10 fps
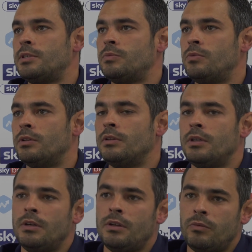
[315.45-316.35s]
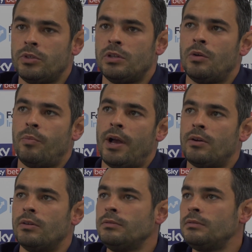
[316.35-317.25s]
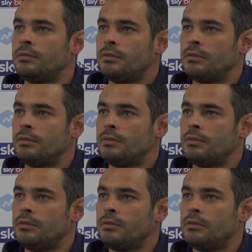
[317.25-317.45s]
This is one, when you look back on,